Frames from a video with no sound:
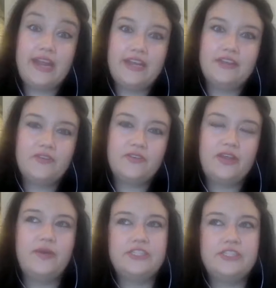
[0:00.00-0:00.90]
a great
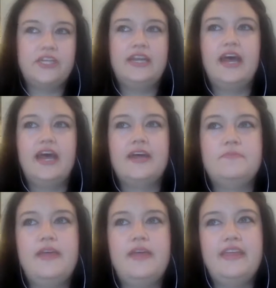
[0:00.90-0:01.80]
question.
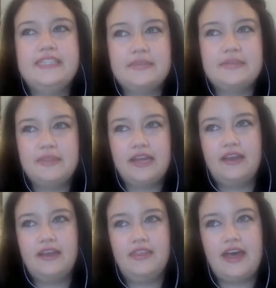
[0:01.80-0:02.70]
And that's
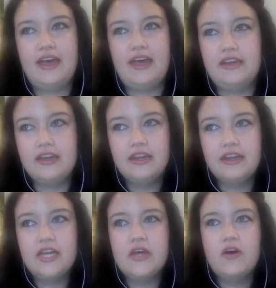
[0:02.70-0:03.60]
something that
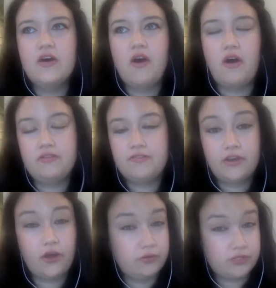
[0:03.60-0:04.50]
all of
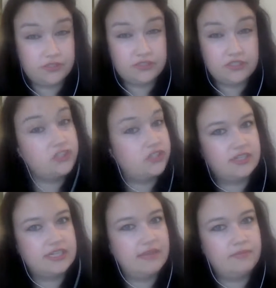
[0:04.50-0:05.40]
our coaches
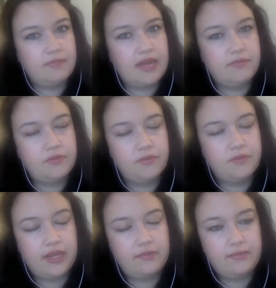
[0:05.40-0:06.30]
should keep in mind when they're
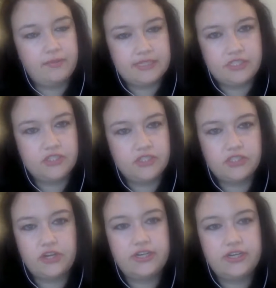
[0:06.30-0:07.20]
working with petition
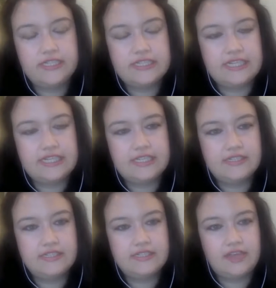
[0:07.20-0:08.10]
starters
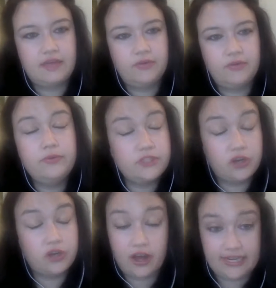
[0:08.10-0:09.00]
is who is
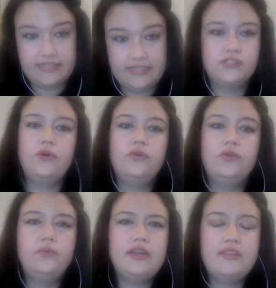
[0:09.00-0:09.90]
your audience? So
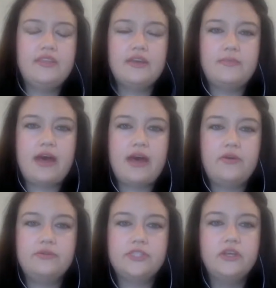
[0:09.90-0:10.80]
you want to think
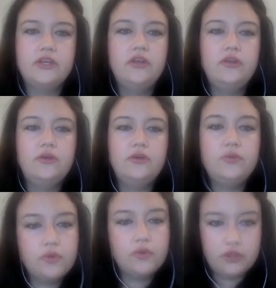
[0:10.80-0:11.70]
about
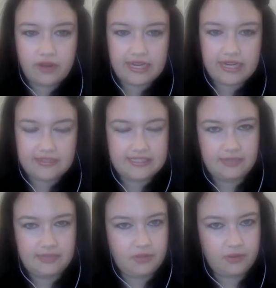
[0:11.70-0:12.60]
who are you writing
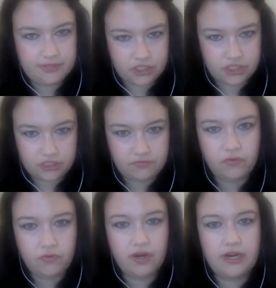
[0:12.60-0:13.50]
this email or petition
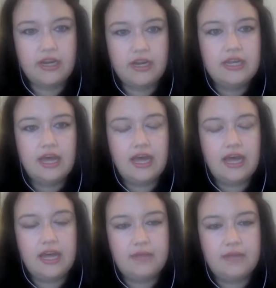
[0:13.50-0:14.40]
for?
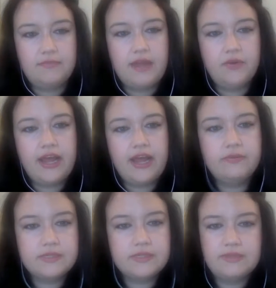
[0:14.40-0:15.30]
And what
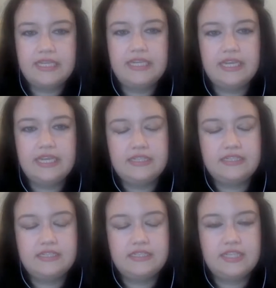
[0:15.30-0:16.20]
helps me
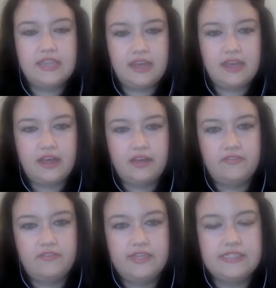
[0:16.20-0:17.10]
to think
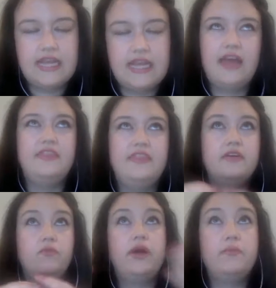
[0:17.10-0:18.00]
of is I
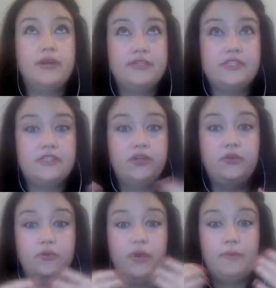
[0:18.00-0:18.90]
think of one person
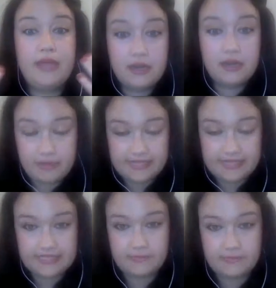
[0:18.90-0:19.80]
who
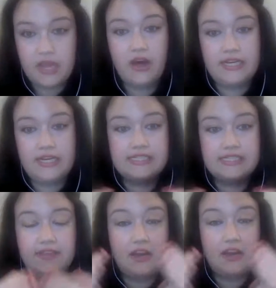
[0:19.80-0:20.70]
epitomizes my
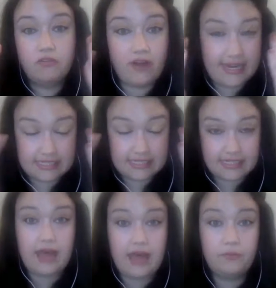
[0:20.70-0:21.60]
audience, and then I write
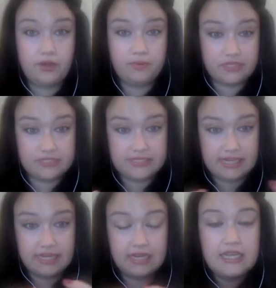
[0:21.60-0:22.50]
to that one
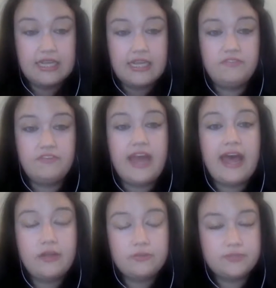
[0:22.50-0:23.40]
person. If it
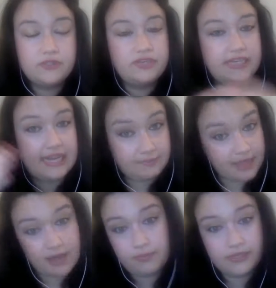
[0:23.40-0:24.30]
helps, you can
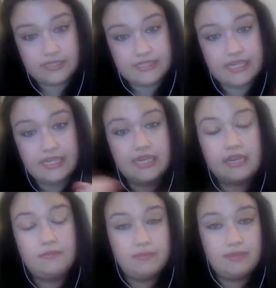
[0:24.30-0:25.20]
name that person
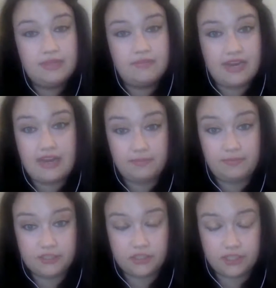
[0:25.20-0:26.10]
and maybe even add a
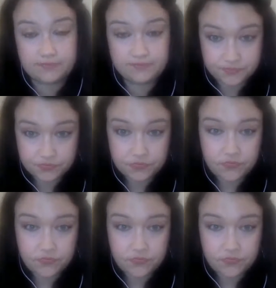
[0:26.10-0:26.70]
picture.